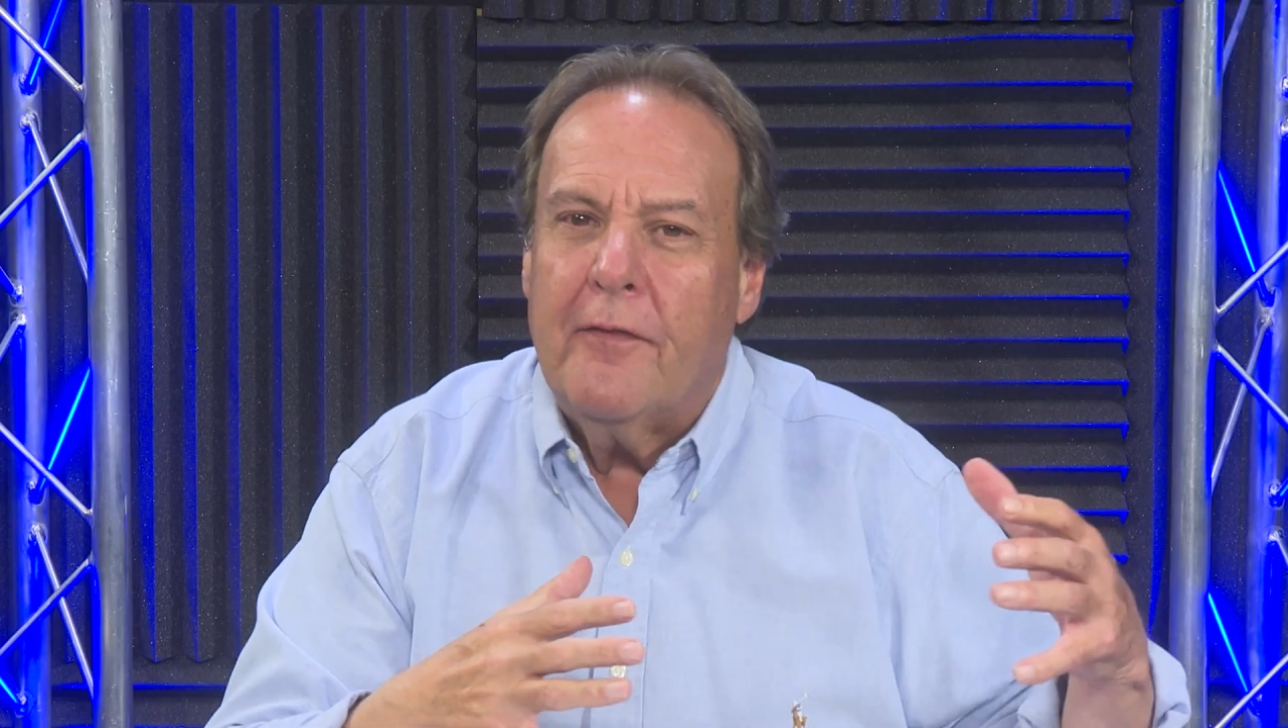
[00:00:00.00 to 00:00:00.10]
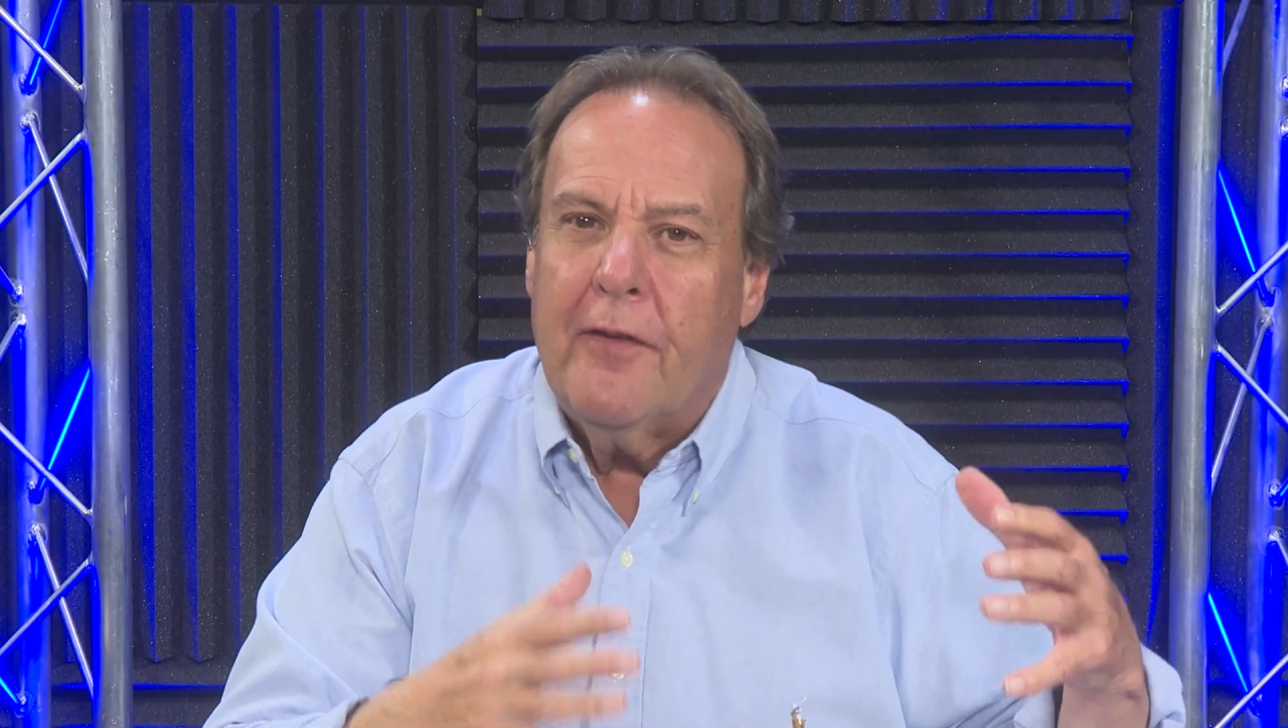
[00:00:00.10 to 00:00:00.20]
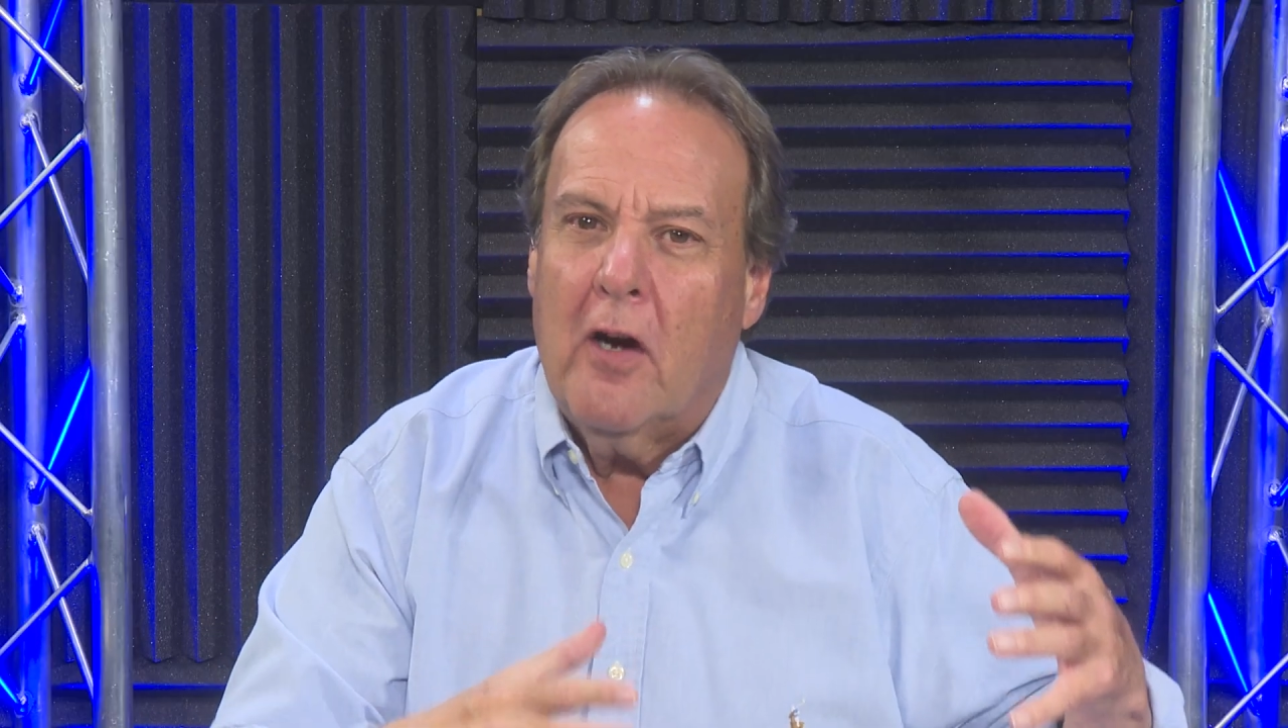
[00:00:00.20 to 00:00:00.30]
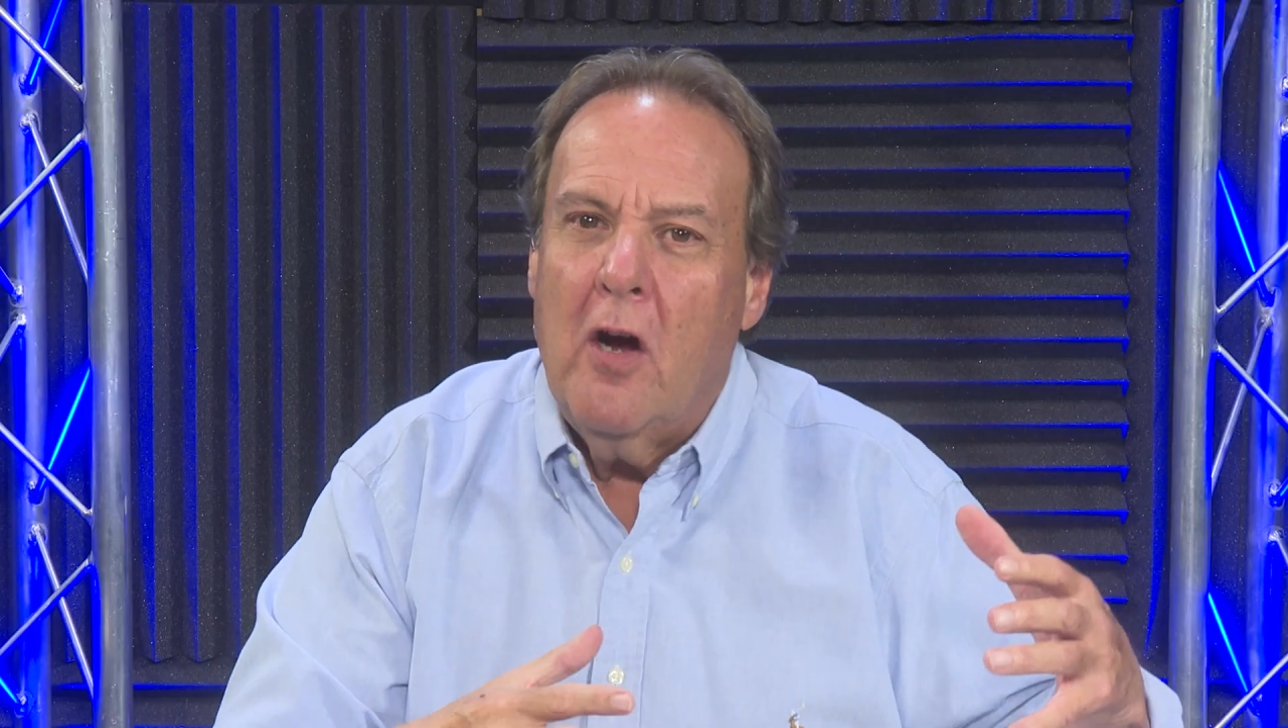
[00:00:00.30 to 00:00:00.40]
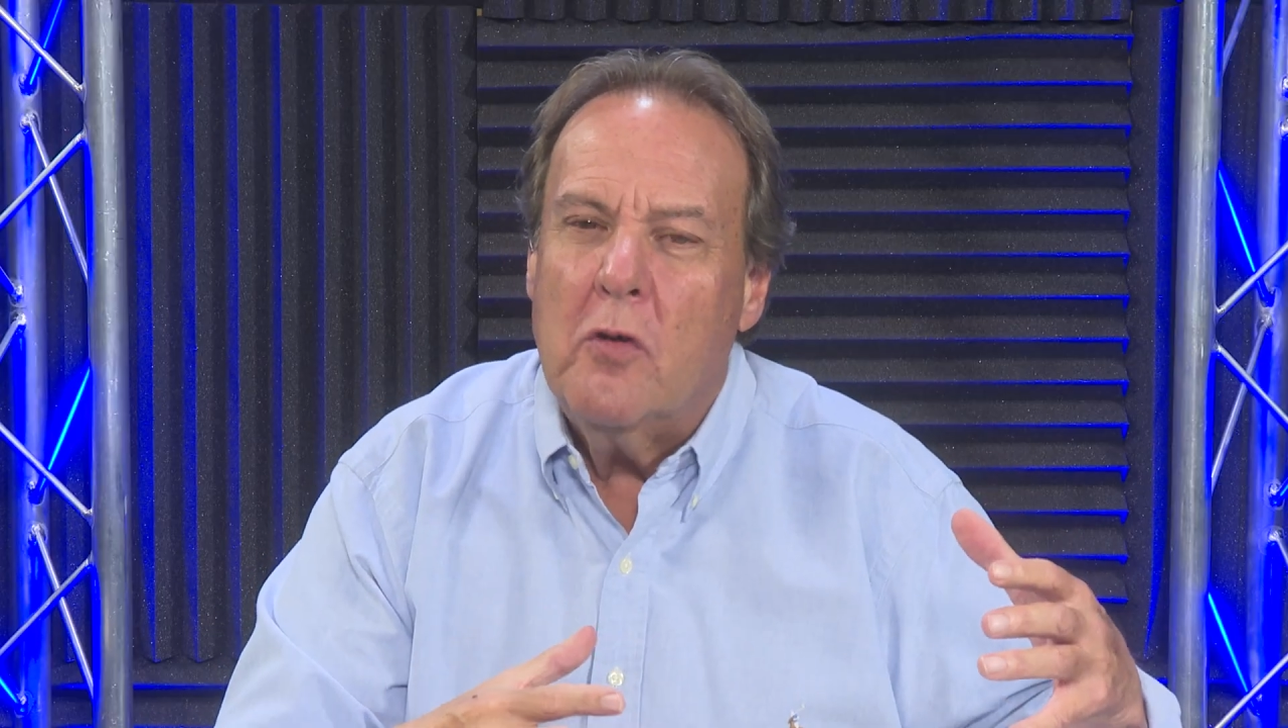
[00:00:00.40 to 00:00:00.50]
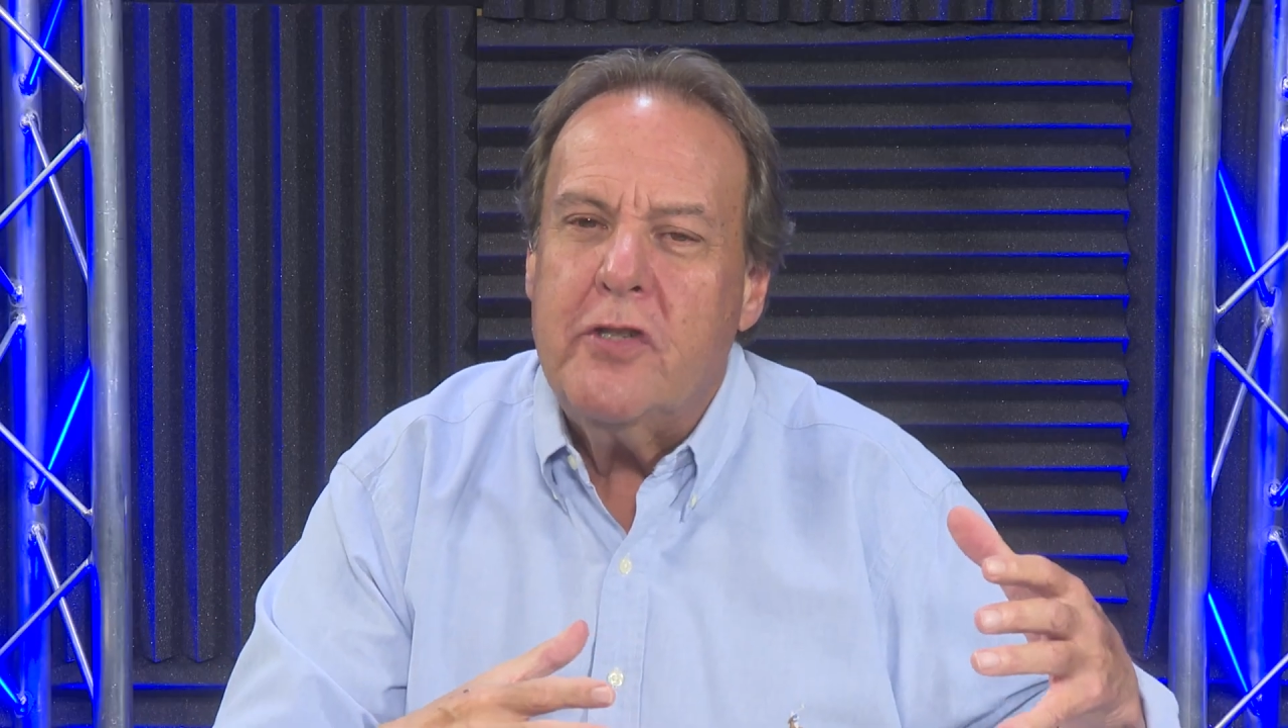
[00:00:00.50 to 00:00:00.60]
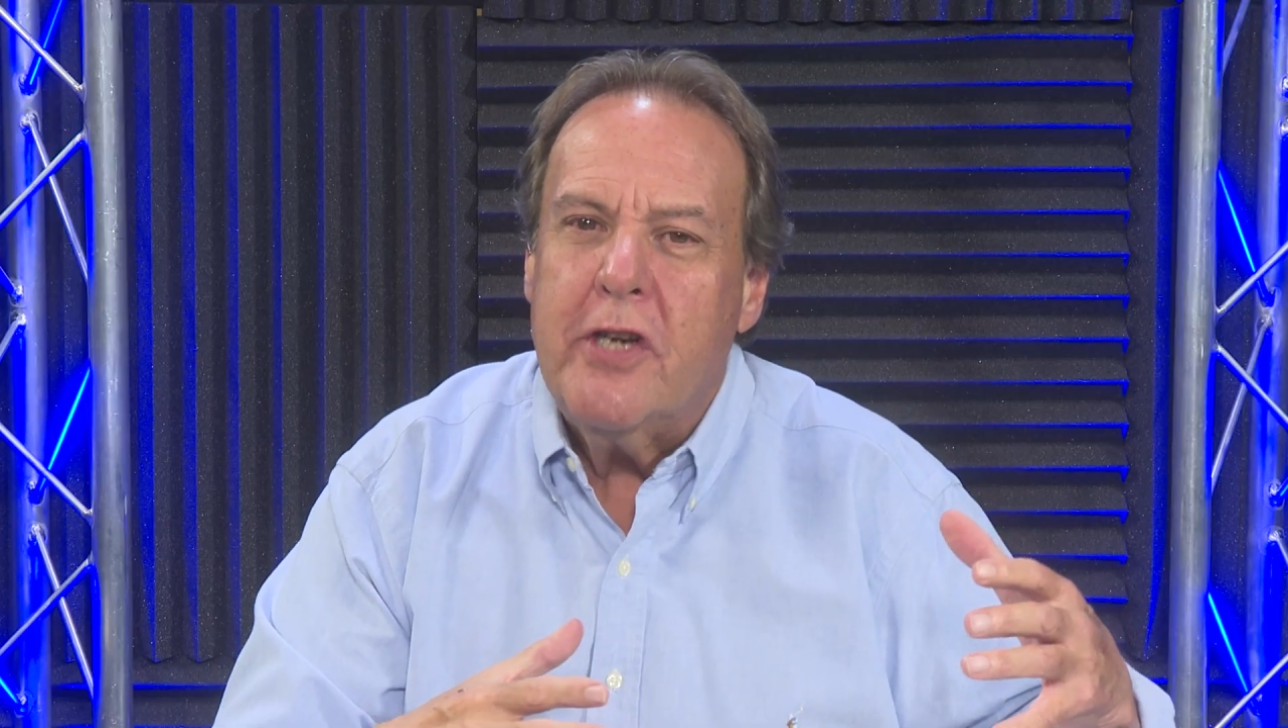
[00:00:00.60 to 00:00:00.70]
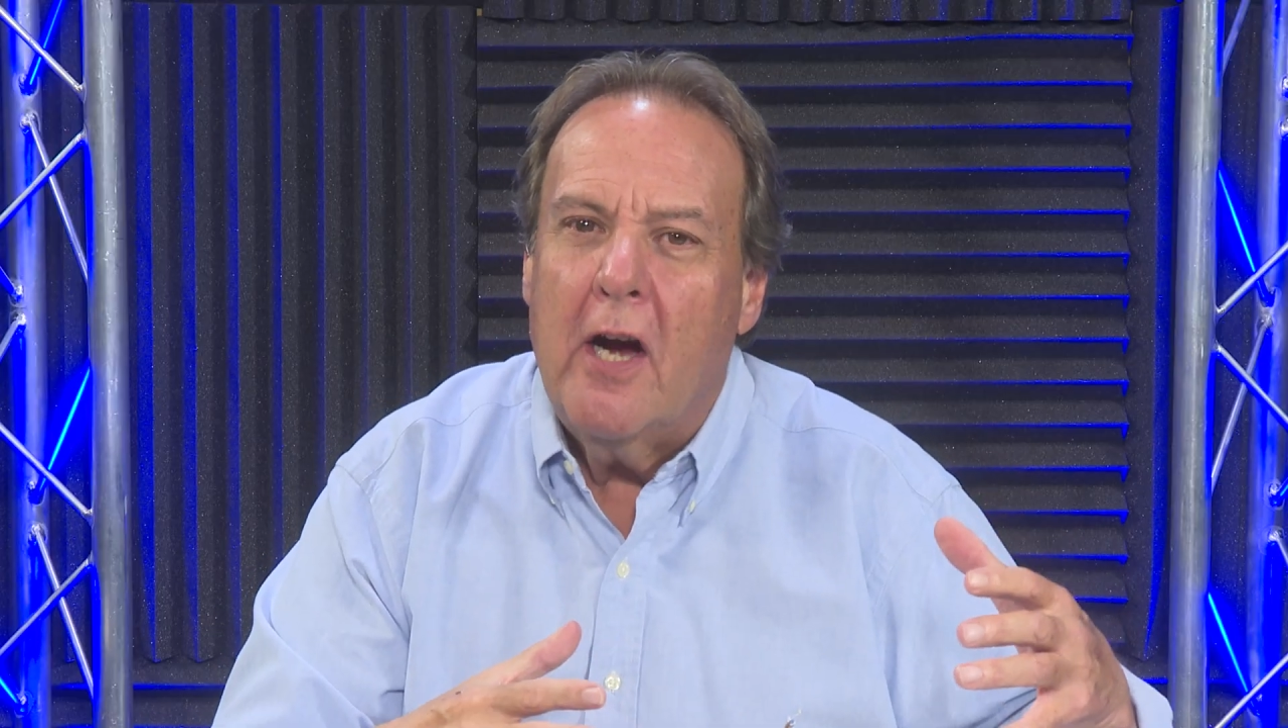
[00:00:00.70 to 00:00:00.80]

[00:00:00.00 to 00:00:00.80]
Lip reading: Coach